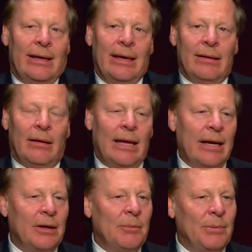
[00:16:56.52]
And a
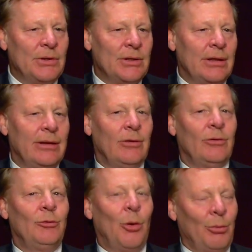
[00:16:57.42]
lot of companies
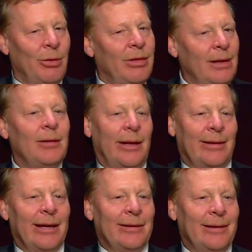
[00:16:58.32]
don't think
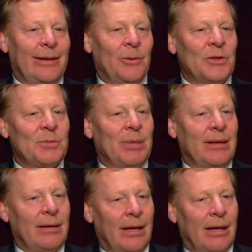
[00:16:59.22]
like that. They don't spend